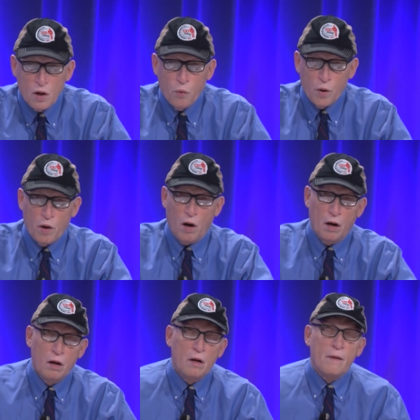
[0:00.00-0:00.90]
We are
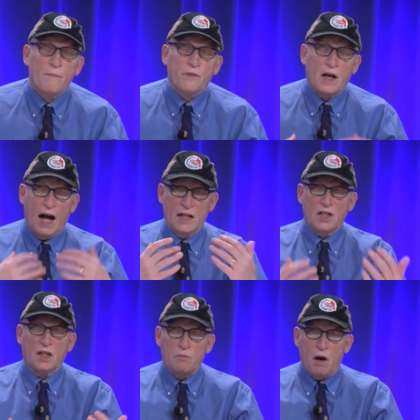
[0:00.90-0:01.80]

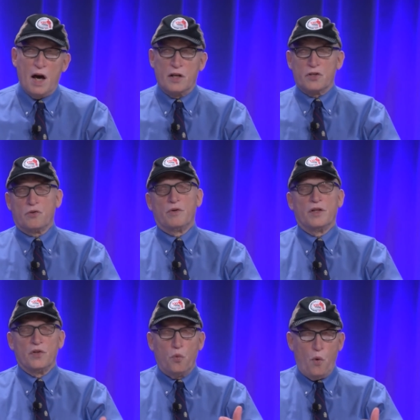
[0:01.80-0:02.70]
constantly monitoring
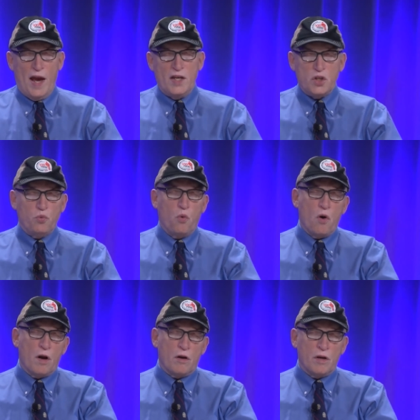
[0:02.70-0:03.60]
the
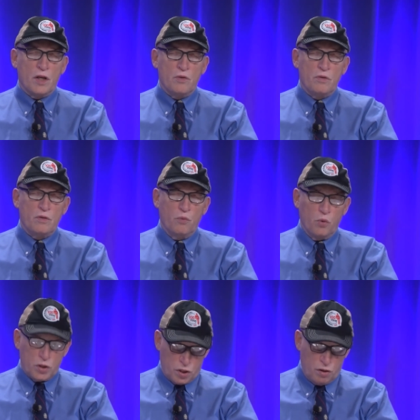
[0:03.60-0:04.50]
wastewater in
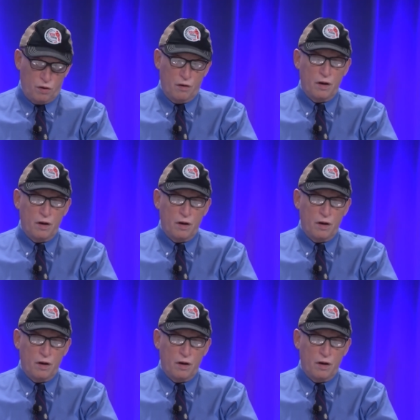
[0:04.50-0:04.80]
Worcester.